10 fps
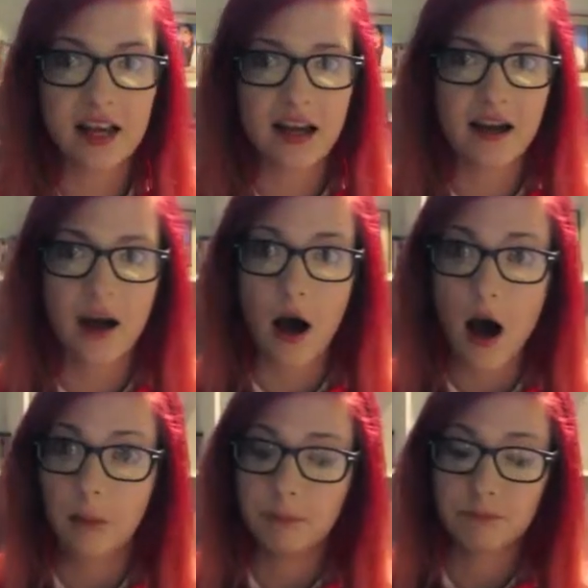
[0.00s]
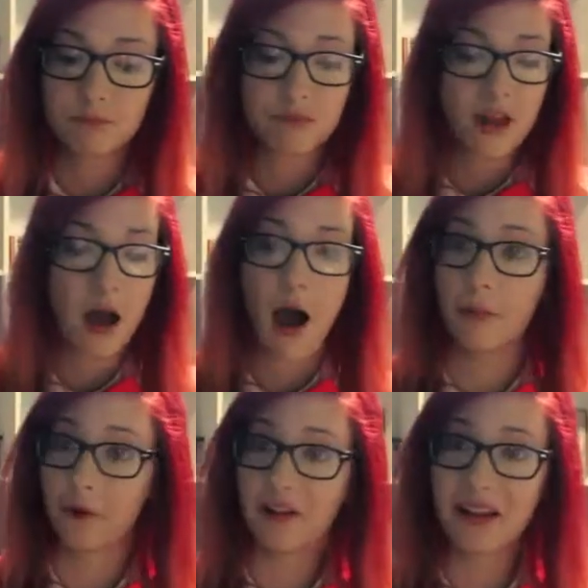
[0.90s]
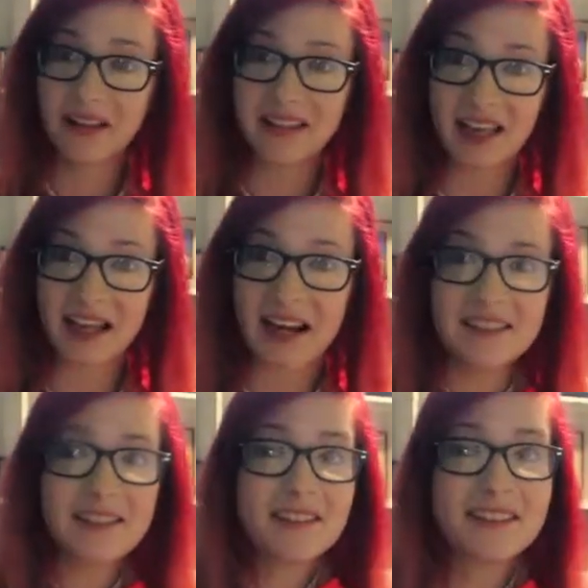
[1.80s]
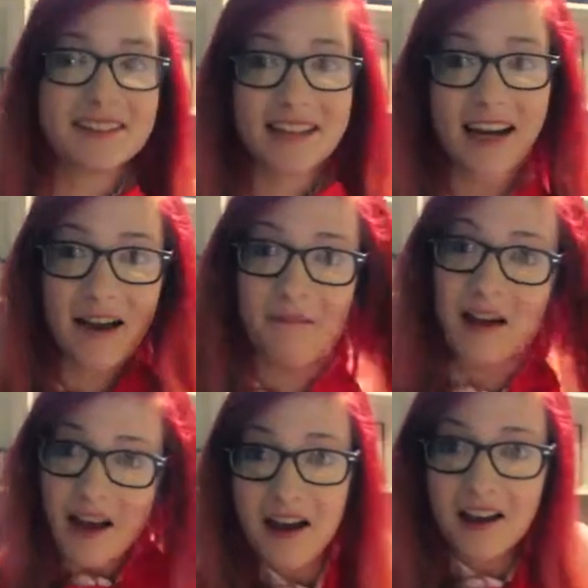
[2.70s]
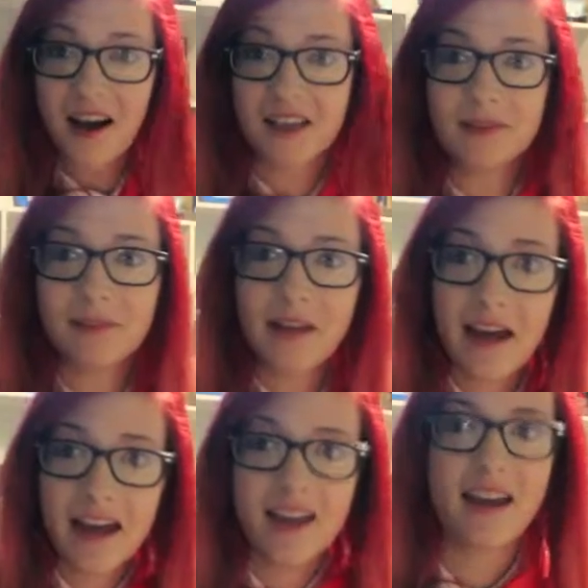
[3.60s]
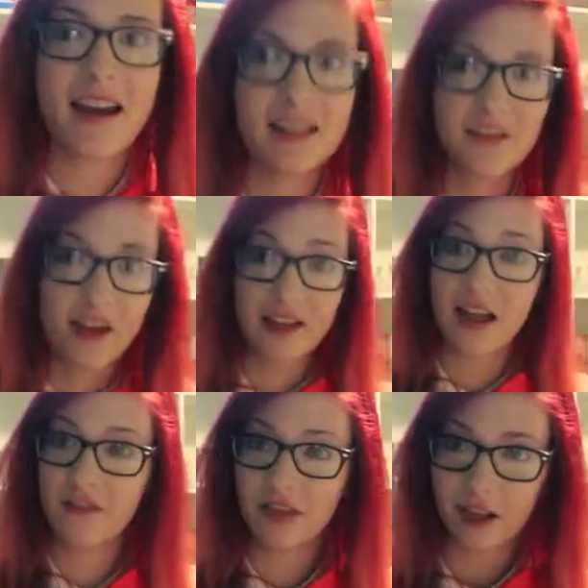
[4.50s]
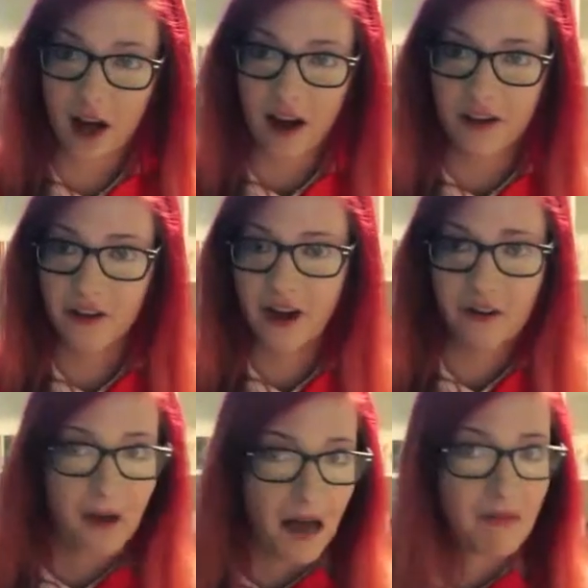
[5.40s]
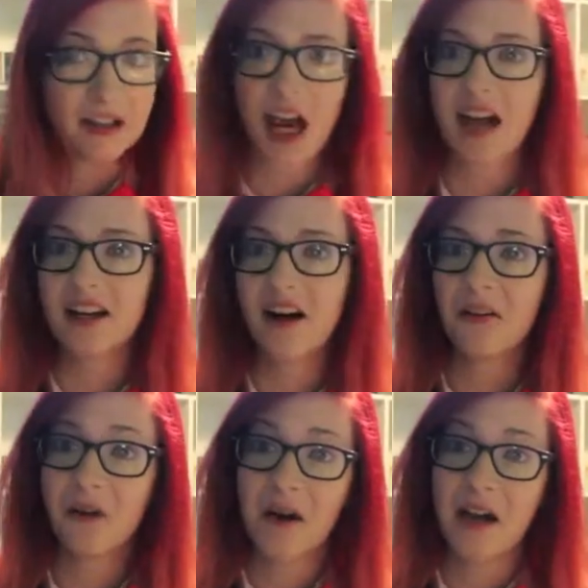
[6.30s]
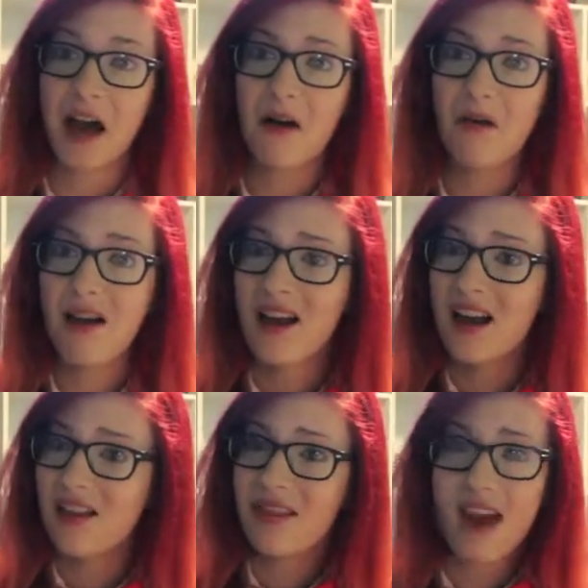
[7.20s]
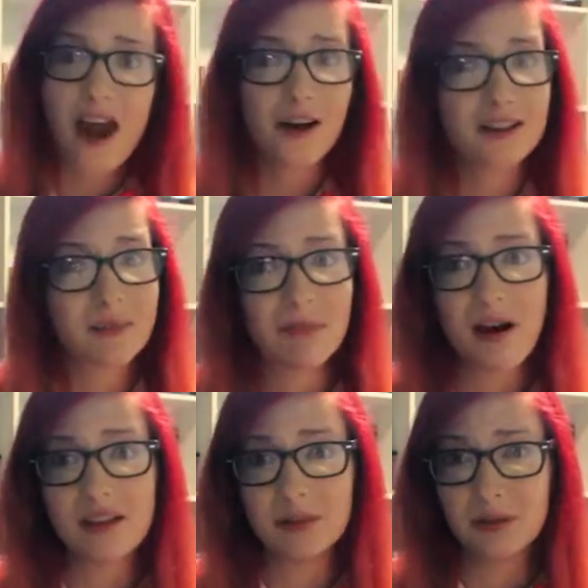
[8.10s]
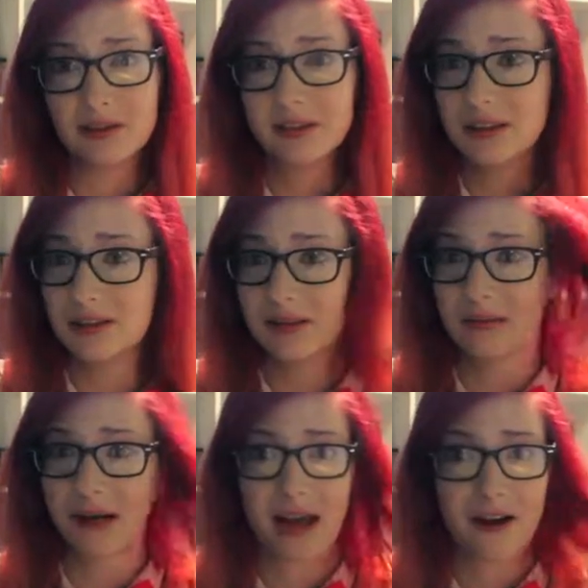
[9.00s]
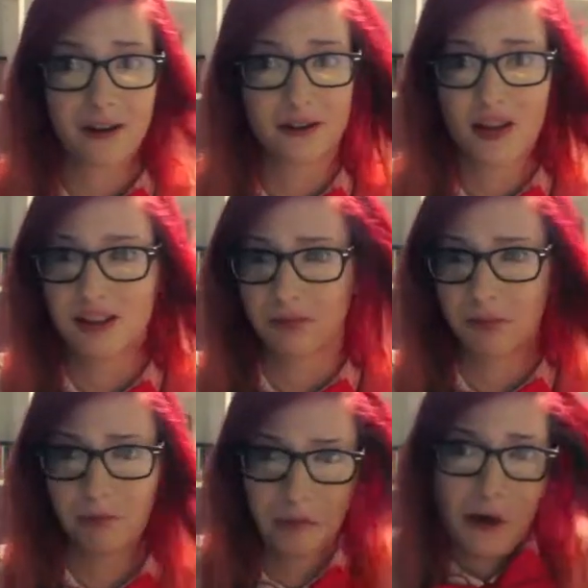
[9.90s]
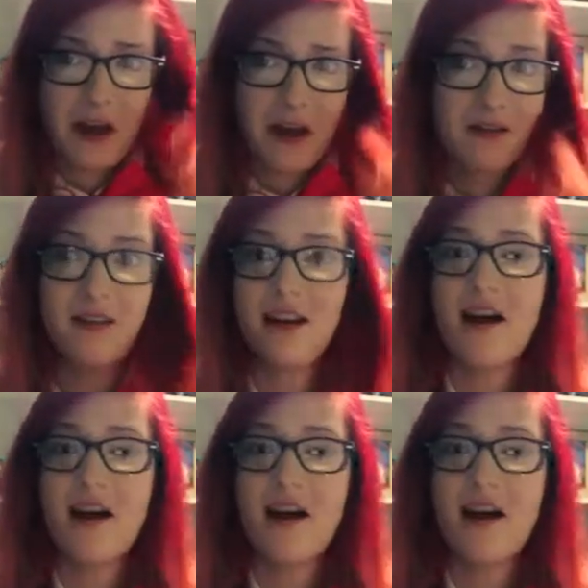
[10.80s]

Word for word: And, um, I'm really excited. As you can see, I'm cosplaying as the 11th Doctor. I don't have my jacket on right now. The hair is impossible to do when my hair is this red.